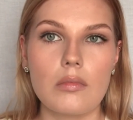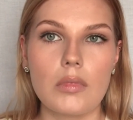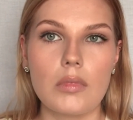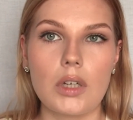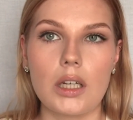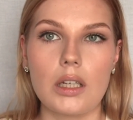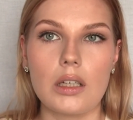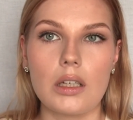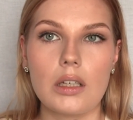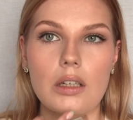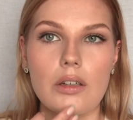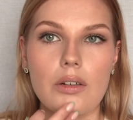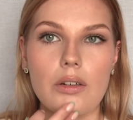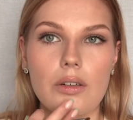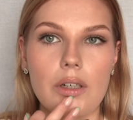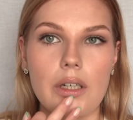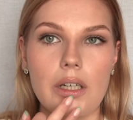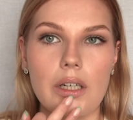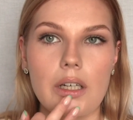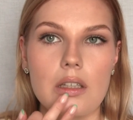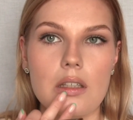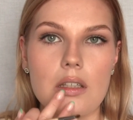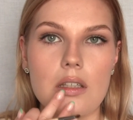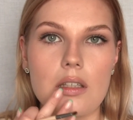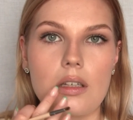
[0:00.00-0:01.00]
And it
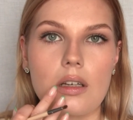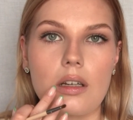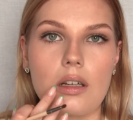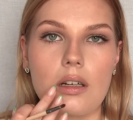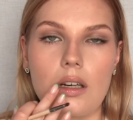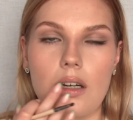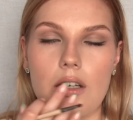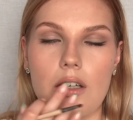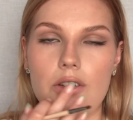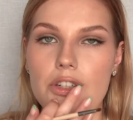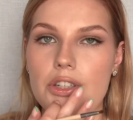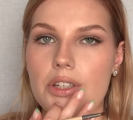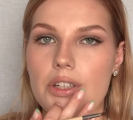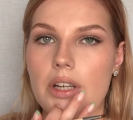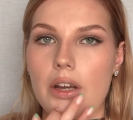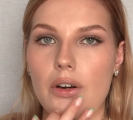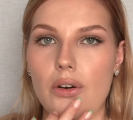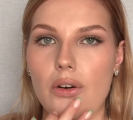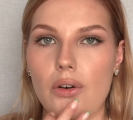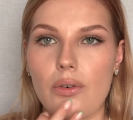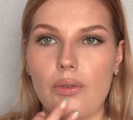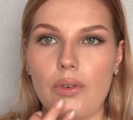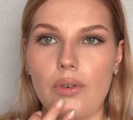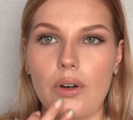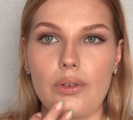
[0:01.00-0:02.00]
creates a nice
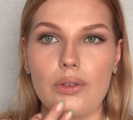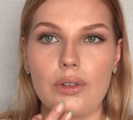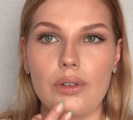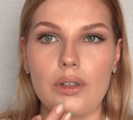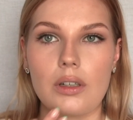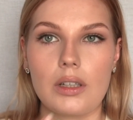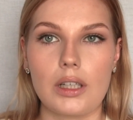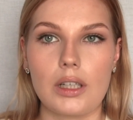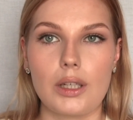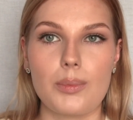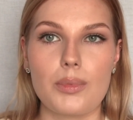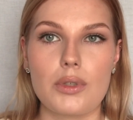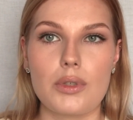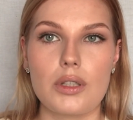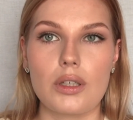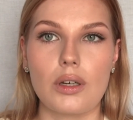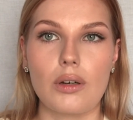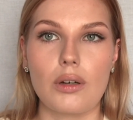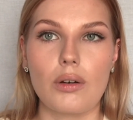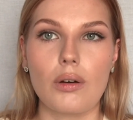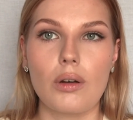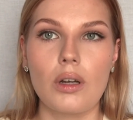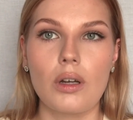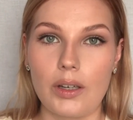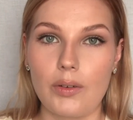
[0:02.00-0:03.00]
shadow around your lips,
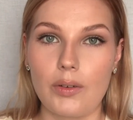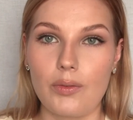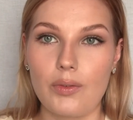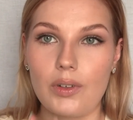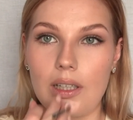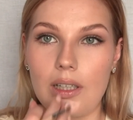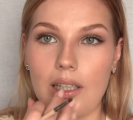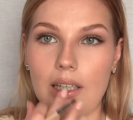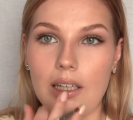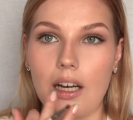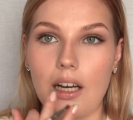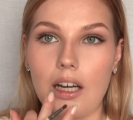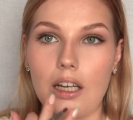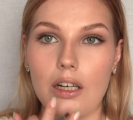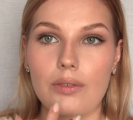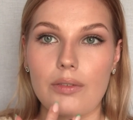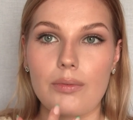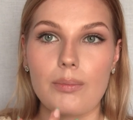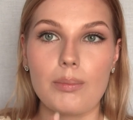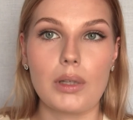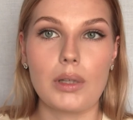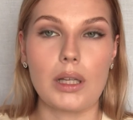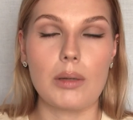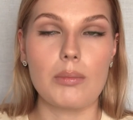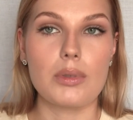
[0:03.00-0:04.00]
so it really kind
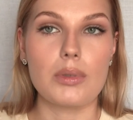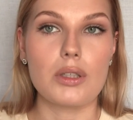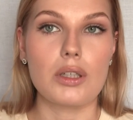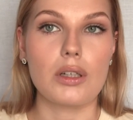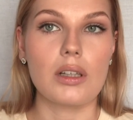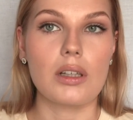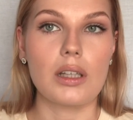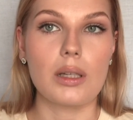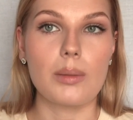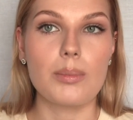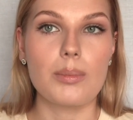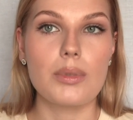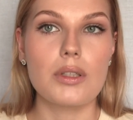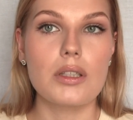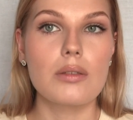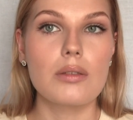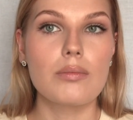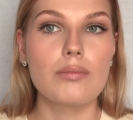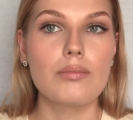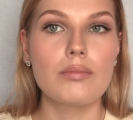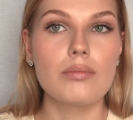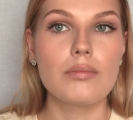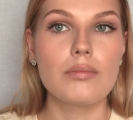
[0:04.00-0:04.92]
of plumps your lips.